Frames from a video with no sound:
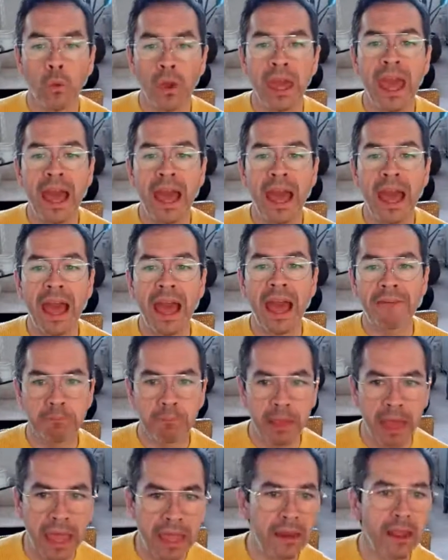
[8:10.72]
We have
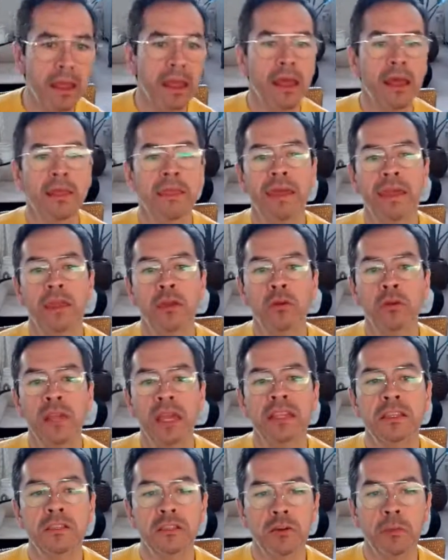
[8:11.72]
explained that you
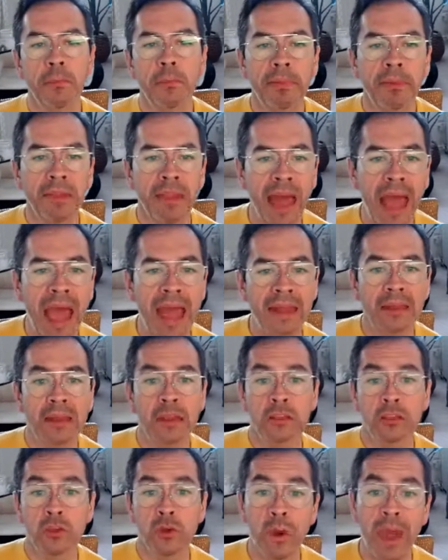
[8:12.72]
need to
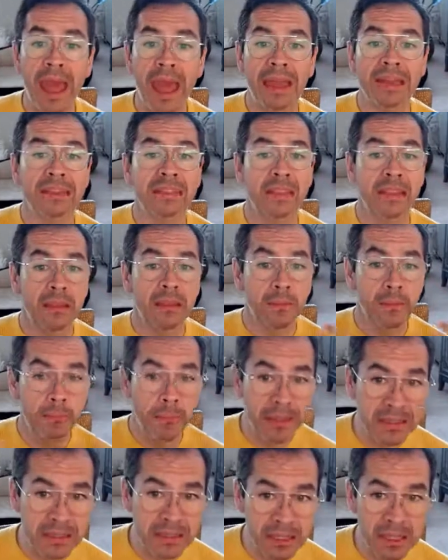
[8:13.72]
plan to exit the
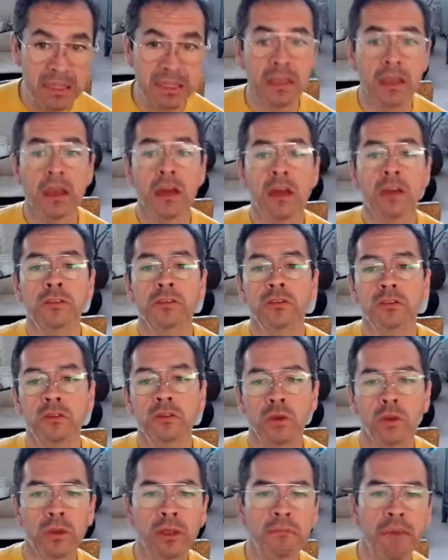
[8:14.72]
business to
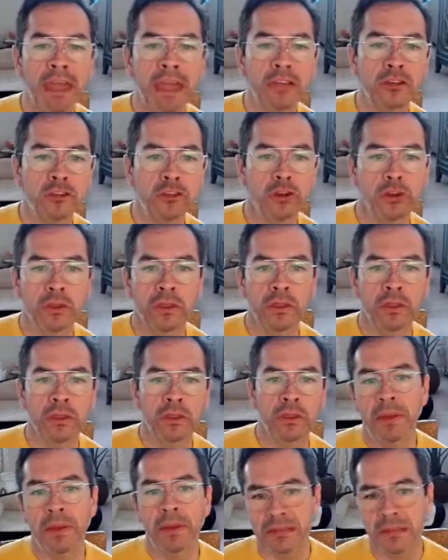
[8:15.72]
truly make sure the
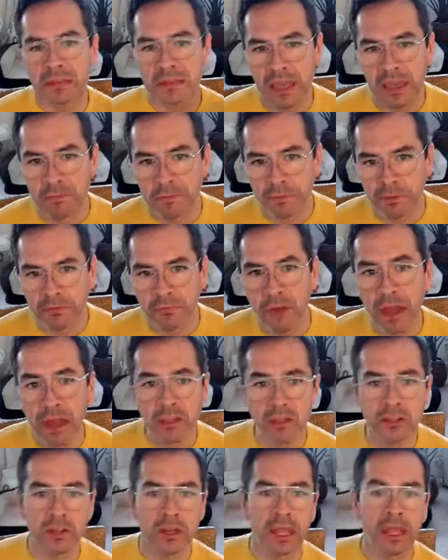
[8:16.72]
business keeps
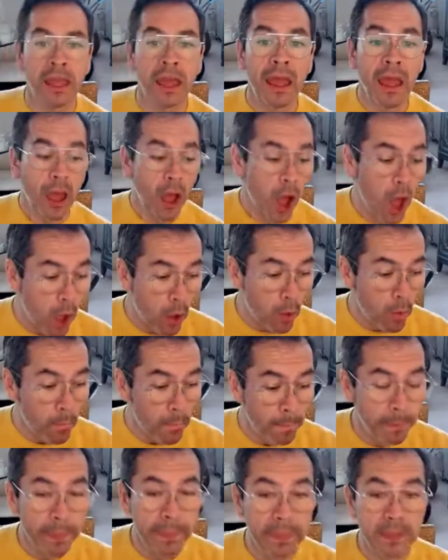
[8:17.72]
functioning.
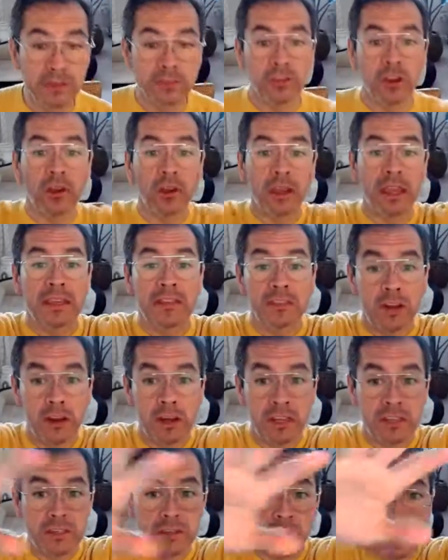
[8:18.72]
Oh, sorry.
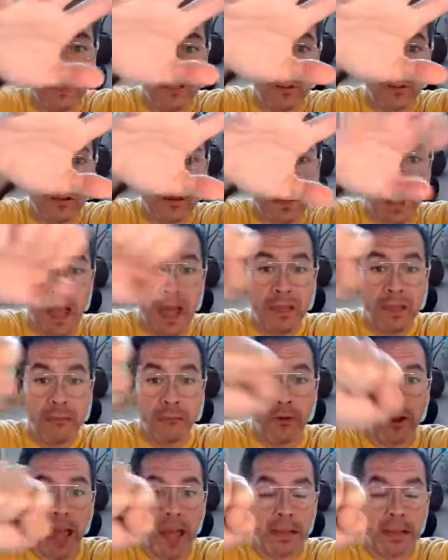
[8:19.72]

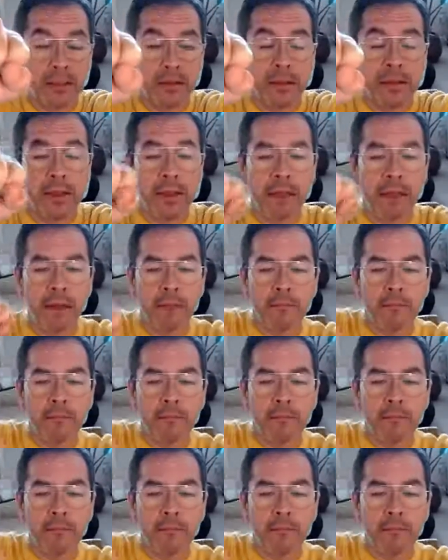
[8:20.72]
I forgot.